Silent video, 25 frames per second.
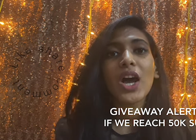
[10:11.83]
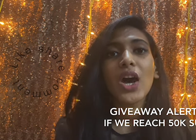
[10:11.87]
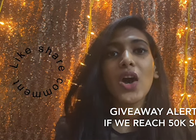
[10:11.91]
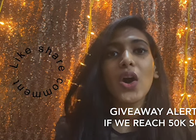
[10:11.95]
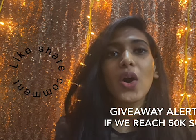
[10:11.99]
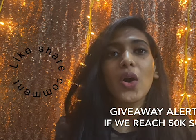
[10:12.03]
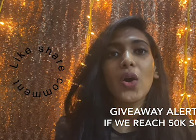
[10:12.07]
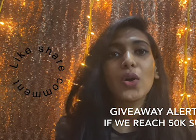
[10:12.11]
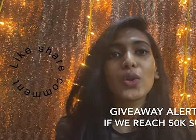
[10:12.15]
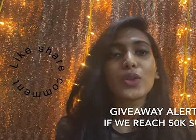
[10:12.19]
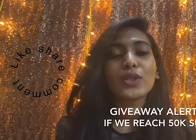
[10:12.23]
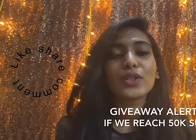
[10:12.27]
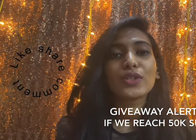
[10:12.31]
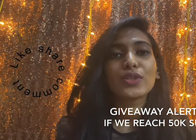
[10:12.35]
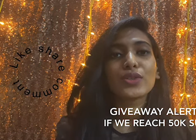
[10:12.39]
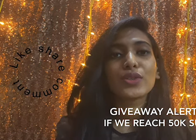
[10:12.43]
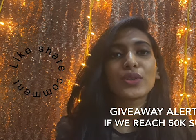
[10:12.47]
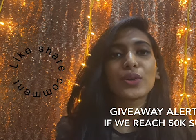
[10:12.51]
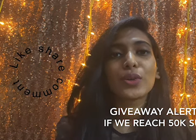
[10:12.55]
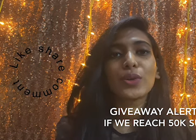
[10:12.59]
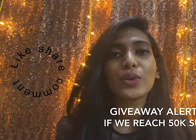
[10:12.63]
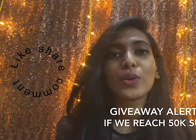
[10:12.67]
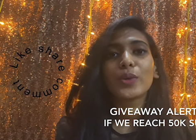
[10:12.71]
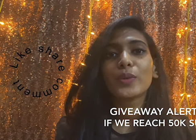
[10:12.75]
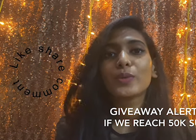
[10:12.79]

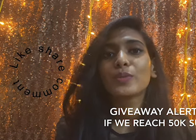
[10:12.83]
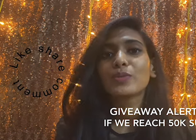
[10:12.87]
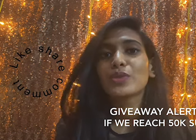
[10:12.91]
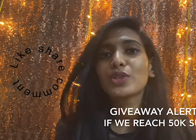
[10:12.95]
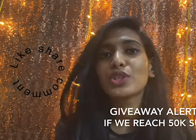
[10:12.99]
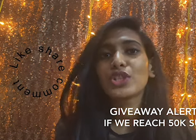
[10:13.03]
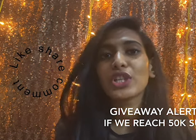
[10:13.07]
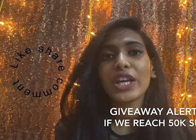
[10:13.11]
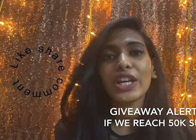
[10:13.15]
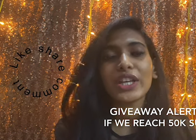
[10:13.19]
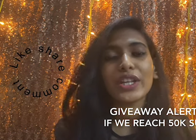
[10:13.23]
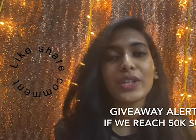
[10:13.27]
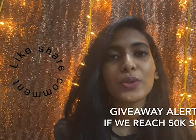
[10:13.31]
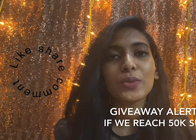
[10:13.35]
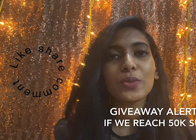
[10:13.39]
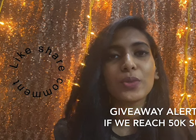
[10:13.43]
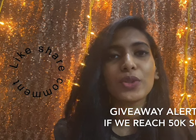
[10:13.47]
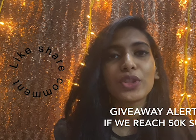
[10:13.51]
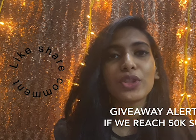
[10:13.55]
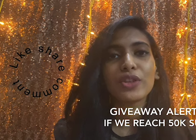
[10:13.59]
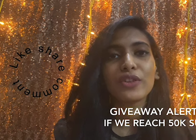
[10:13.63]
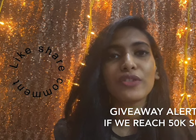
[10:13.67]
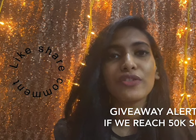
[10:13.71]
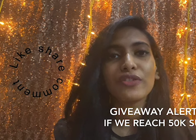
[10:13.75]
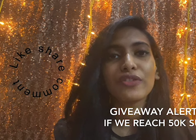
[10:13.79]
Also share it with
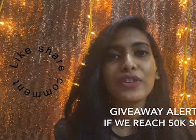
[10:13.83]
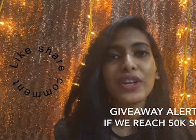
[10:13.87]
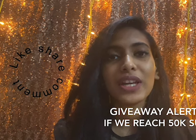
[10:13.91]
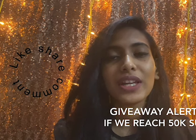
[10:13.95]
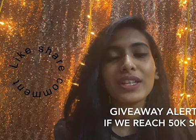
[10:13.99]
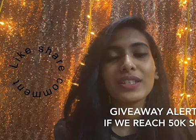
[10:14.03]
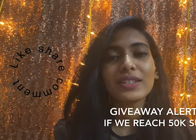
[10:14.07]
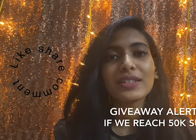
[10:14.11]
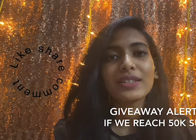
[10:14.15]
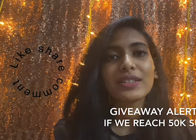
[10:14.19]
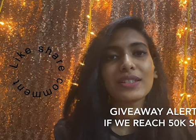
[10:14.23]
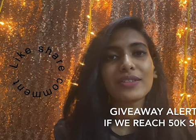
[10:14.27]
your friends